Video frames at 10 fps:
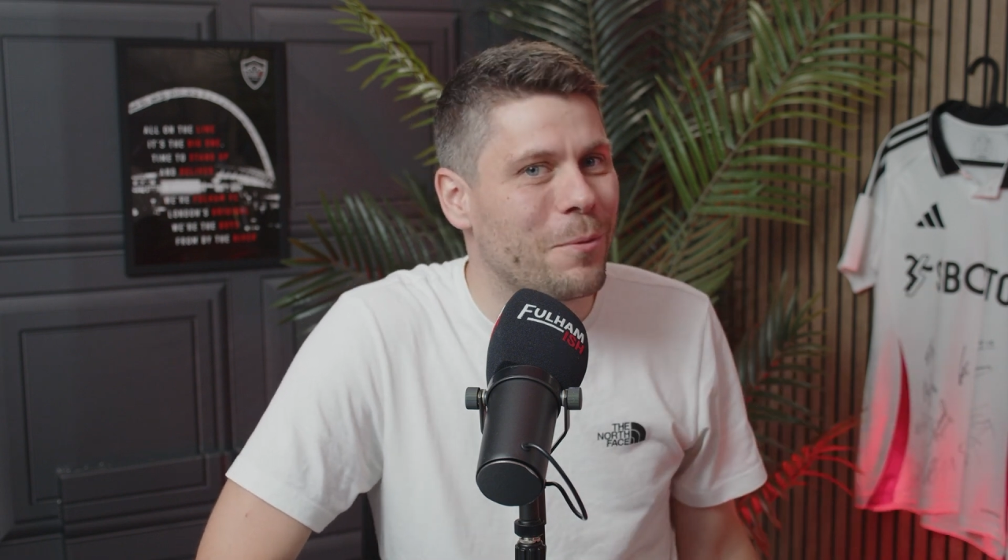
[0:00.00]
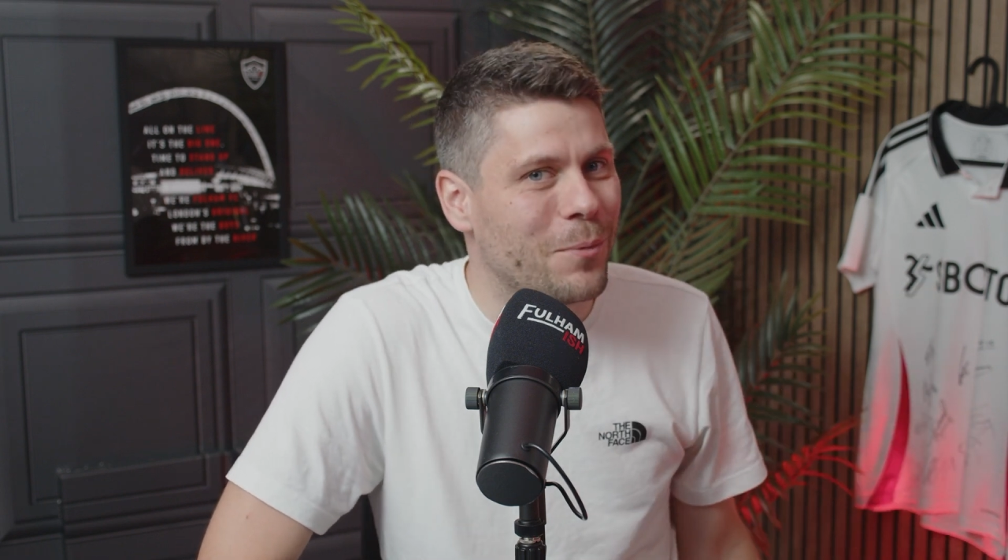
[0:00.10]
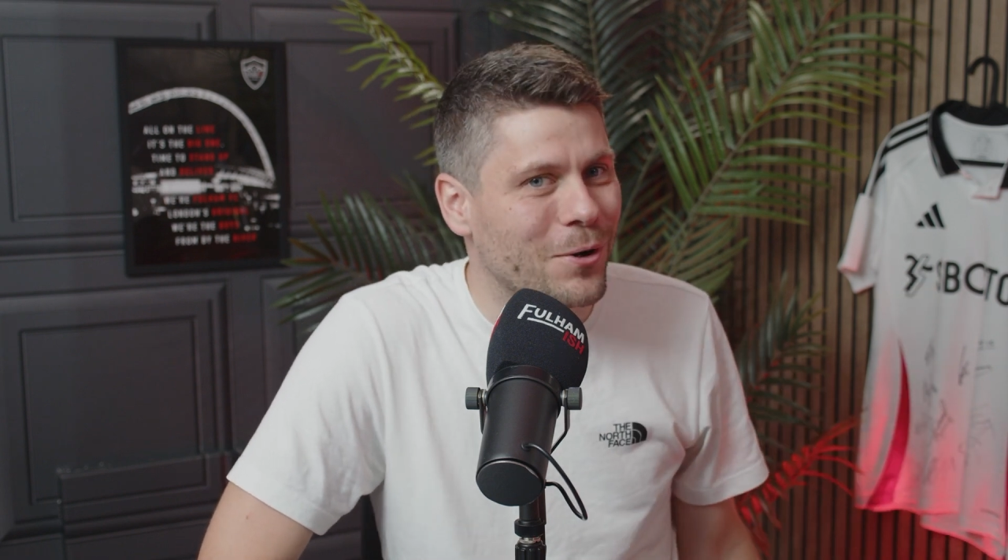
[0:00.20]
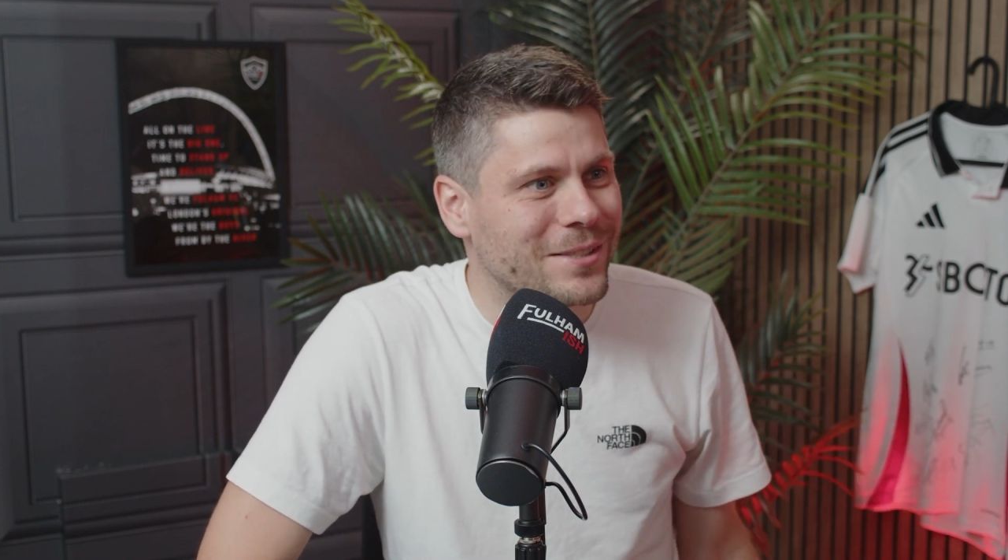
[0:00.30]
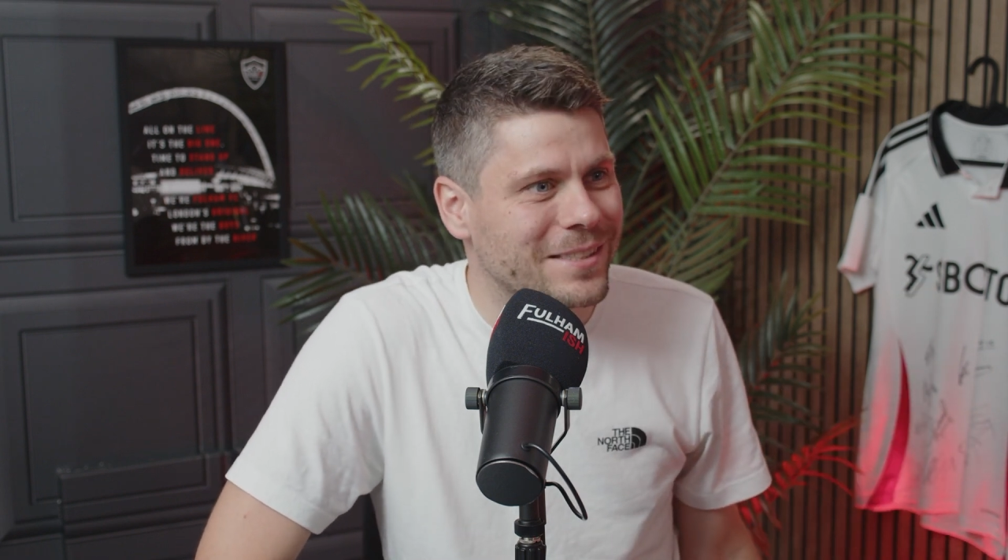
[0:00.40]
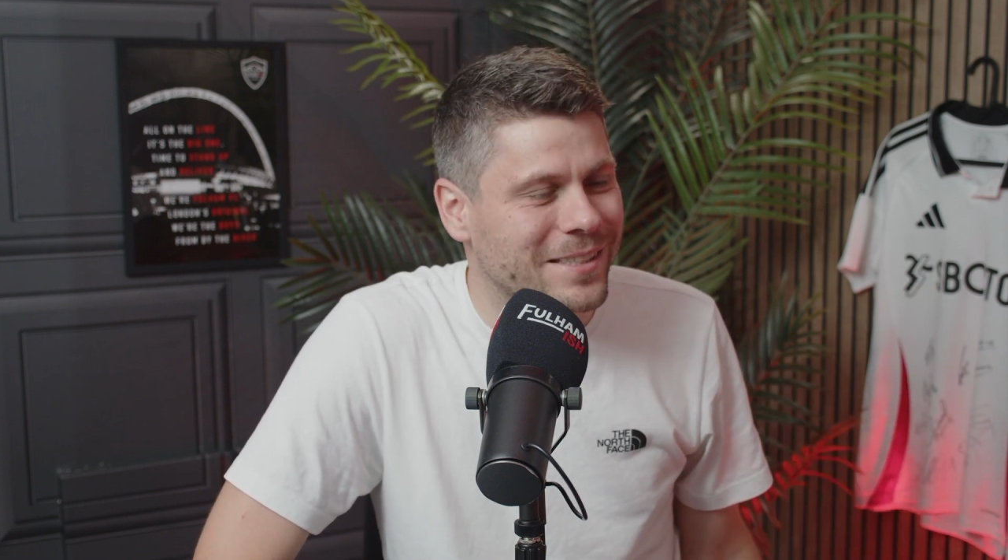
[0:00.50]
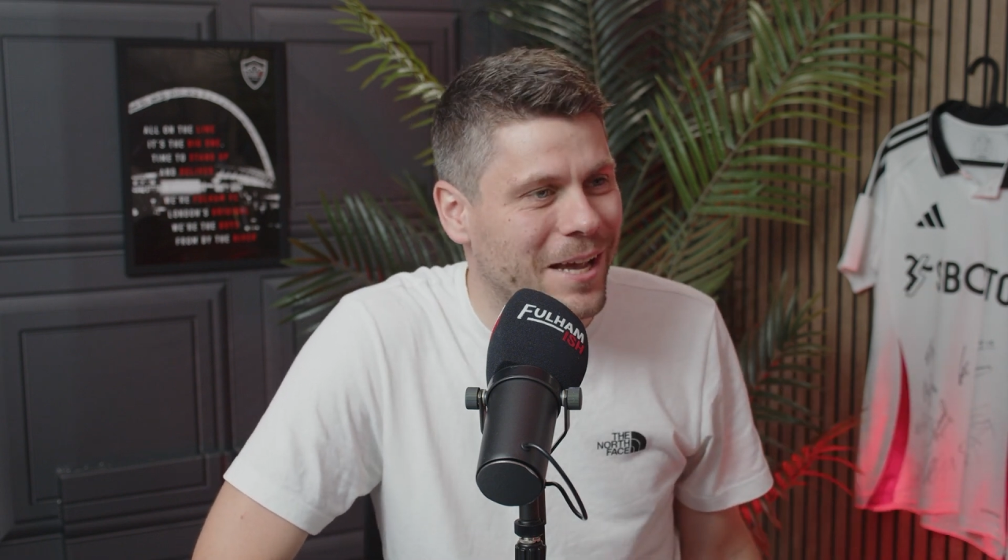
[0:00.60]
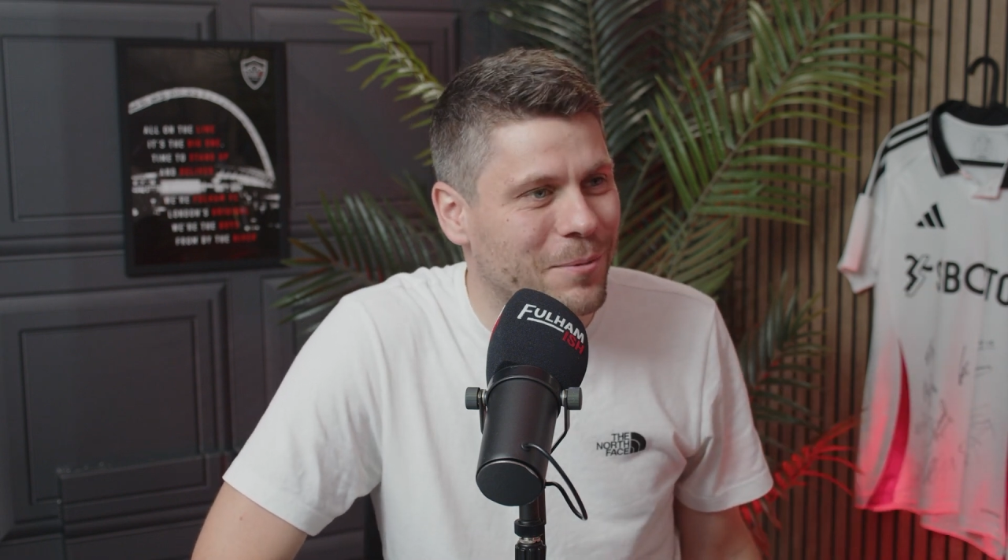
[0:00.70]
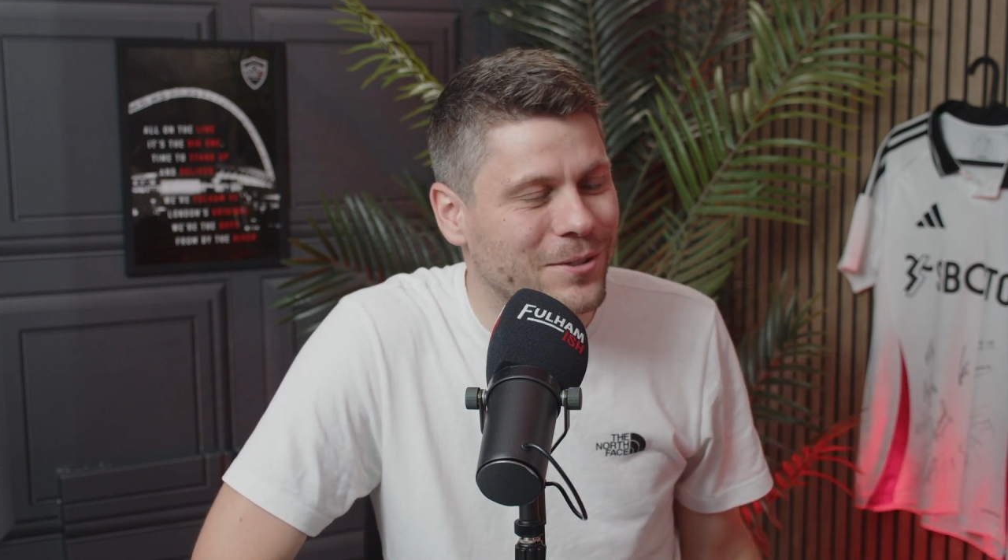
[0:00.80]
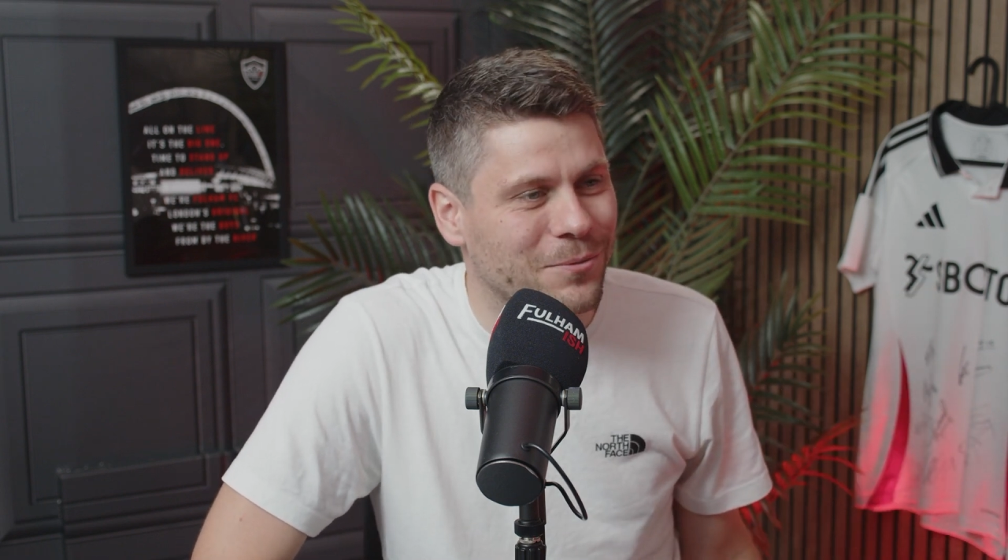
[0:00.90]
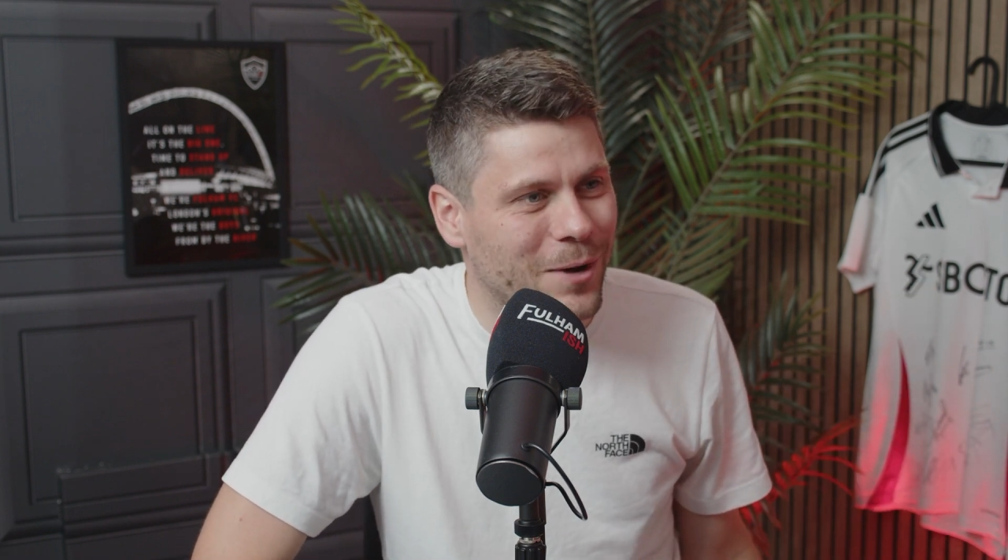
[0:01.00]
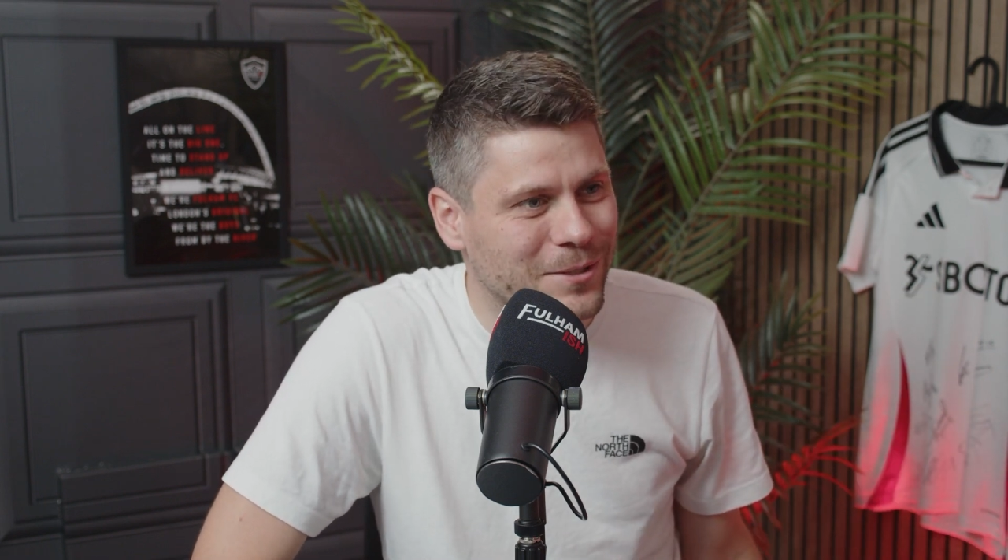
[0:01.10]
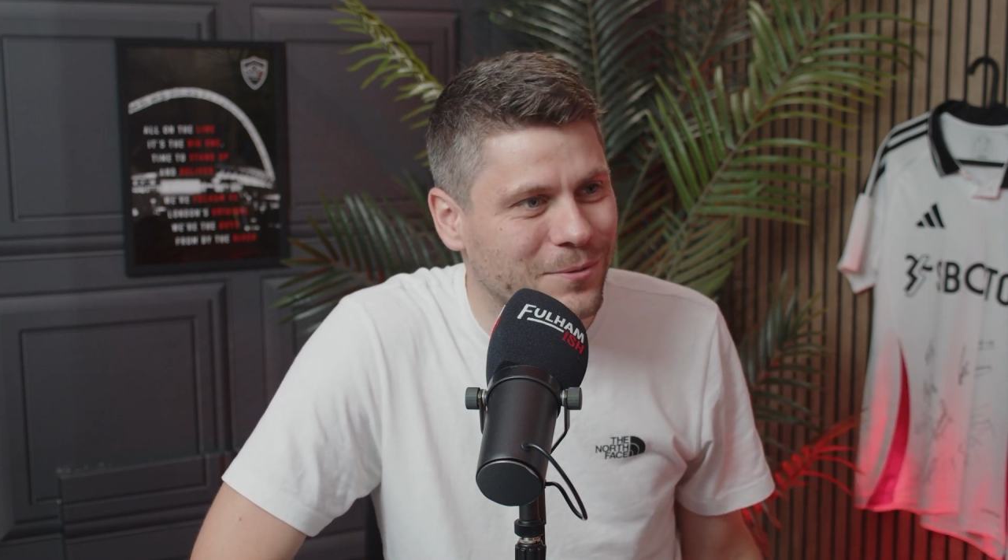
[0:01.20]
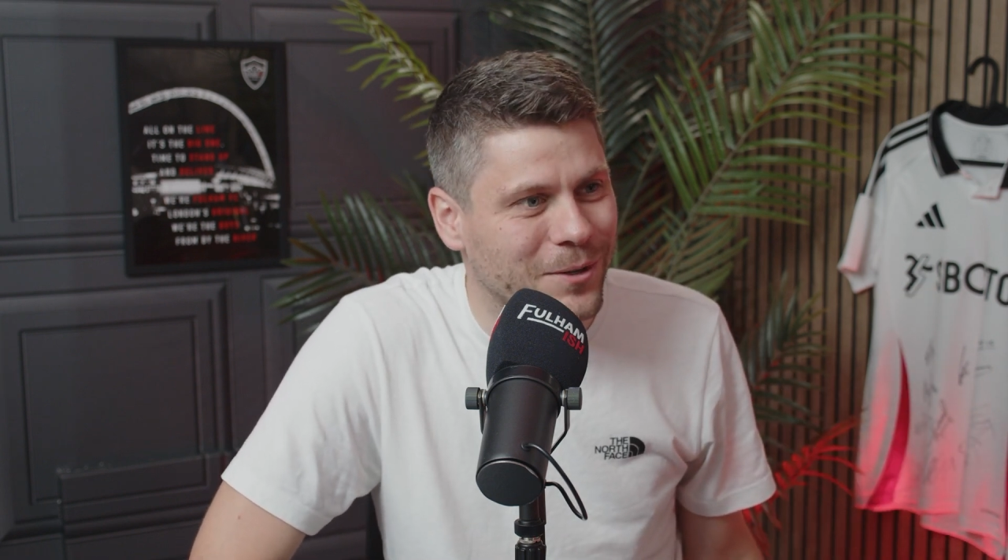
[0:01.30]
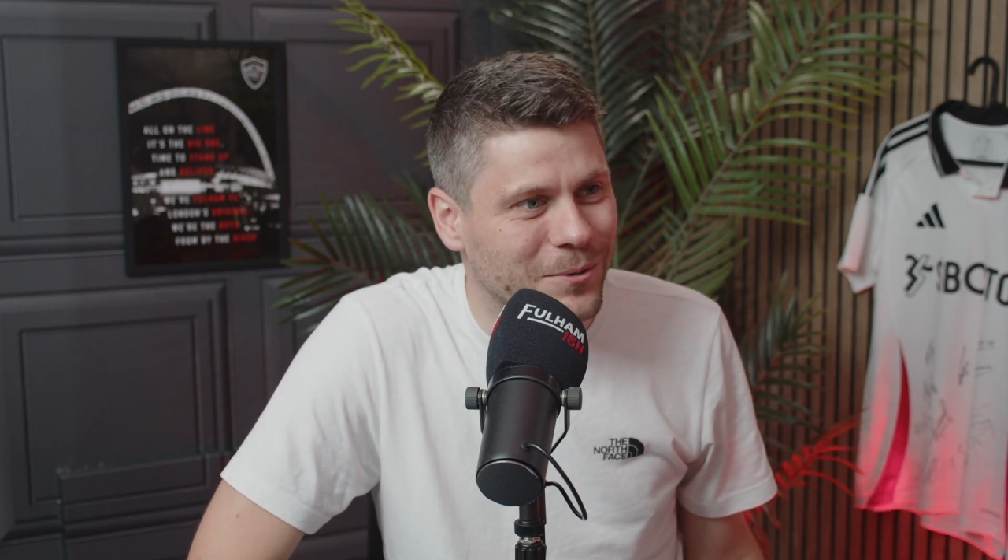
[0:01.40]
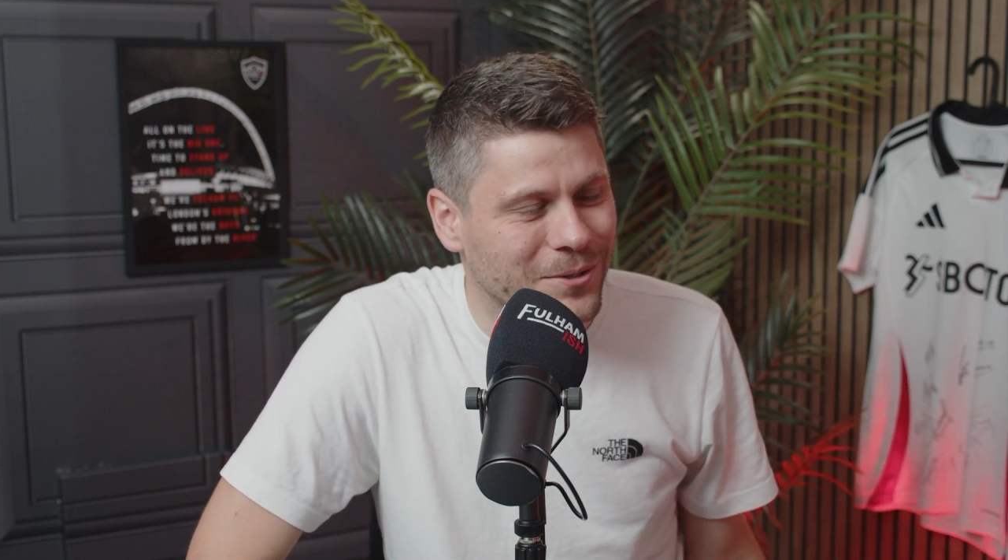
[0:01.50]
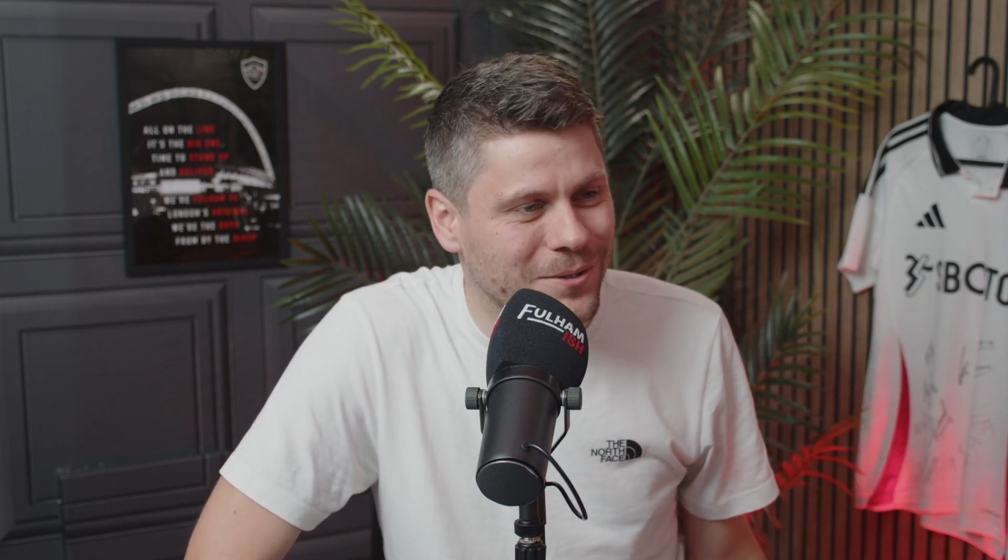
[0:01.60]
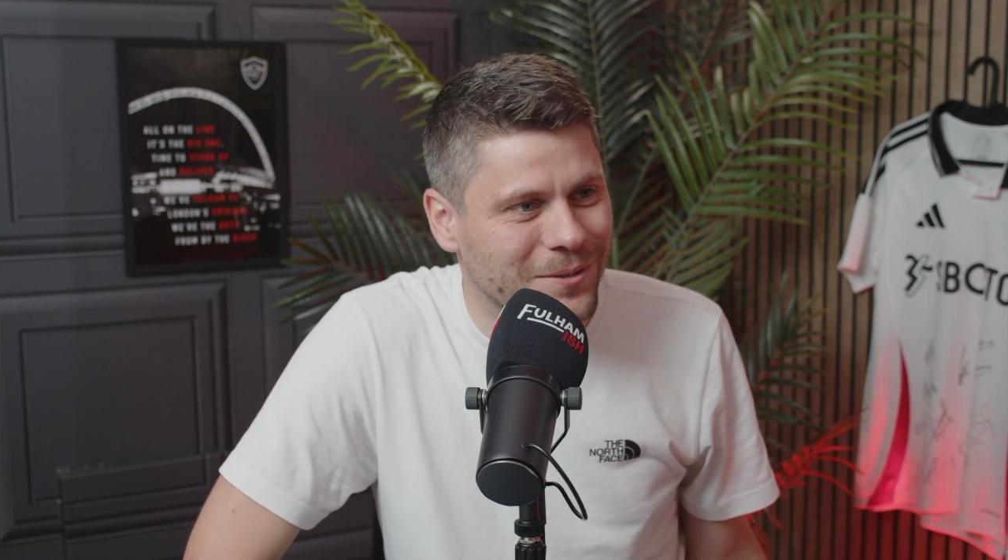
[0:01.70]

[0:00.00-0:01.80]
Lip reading: on Boxing Day because of Westfield.